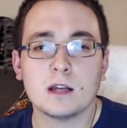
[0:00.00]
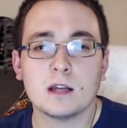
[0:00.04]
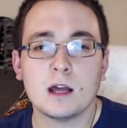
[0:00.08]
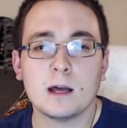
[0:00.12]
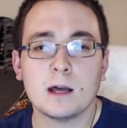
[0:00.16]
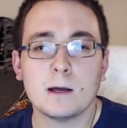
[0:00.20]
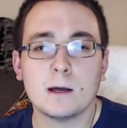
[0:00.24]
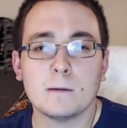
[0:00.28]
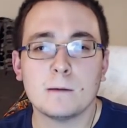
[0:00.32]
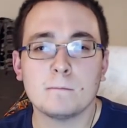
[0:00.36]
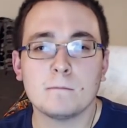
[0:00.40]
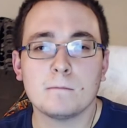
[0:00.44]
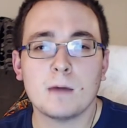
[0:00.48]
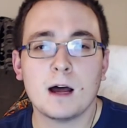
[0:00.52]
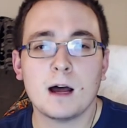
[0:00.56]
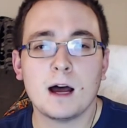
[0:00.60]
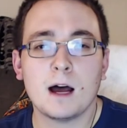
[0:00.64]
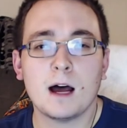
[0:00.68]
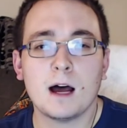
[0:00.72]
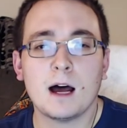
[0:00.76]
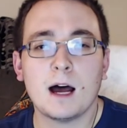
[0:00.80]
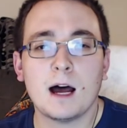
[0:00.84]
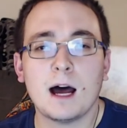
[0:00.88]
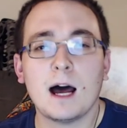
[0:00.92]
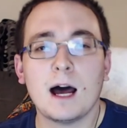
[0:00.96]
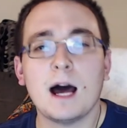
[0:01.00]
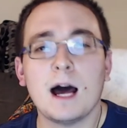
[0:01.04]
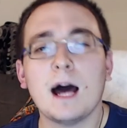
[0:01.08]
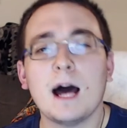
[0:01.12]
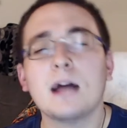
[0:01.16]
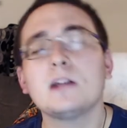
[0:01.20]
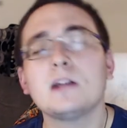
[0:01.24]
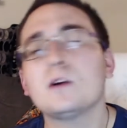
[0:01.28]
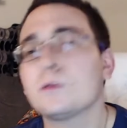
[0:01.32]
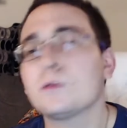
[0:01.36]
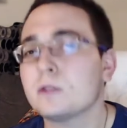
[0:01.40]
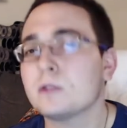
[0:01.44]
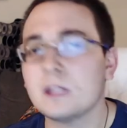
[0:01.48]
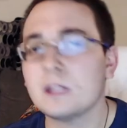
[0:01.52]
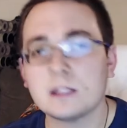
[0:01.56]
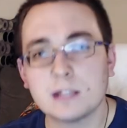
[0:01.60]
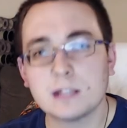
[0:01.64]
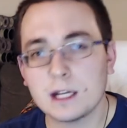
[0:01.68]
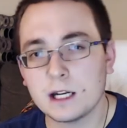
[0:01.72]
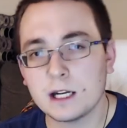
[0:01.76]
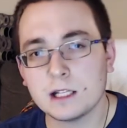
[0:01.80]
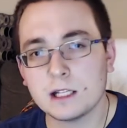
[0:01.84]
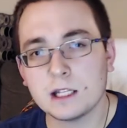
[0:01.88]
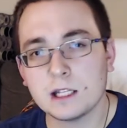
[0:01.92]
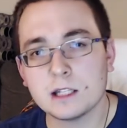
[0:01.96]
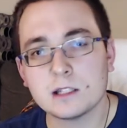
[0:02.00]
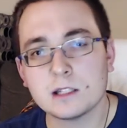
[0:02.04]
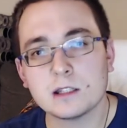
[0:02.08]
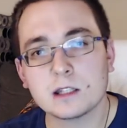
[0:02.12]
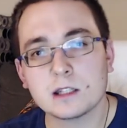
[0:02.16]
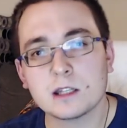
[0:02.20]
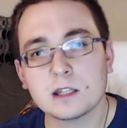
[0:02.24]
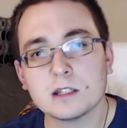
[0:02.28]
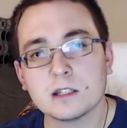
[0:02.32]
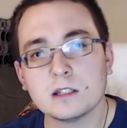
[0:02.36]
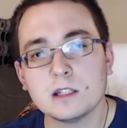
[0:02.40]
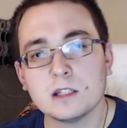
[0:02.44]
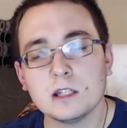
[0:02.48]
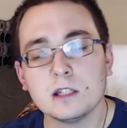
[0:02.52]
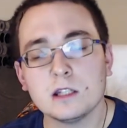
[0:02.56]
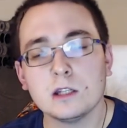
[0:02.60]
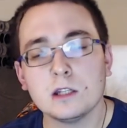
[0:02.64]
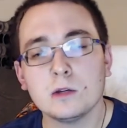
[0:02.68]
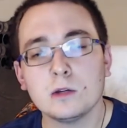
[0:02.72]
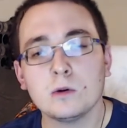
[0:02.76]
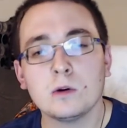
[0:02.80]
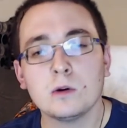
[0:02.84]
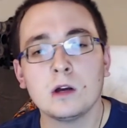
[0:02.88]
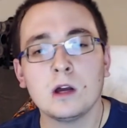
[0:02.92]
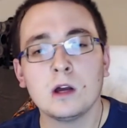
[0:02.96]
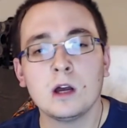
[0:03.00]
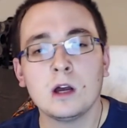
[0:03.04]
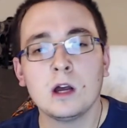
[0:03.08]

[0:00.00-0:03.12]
I don't think that it needs to continue.